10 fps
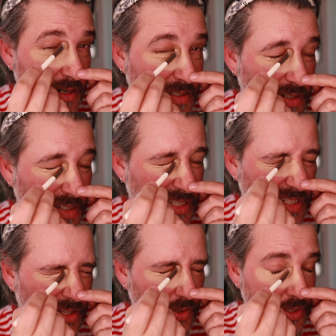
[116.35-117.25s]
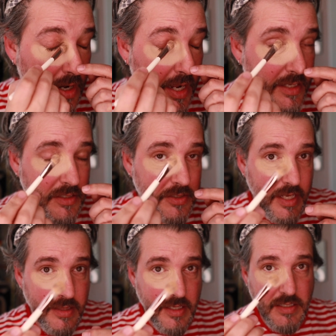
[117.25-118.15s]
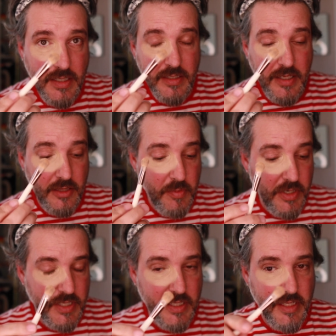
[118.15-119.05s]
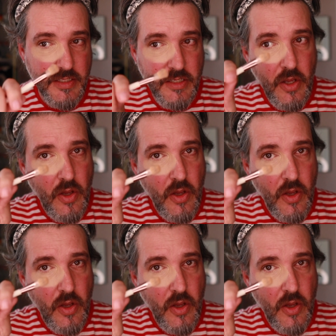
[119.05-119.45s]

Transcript: So just close your eyes, take this, like take the brush like this,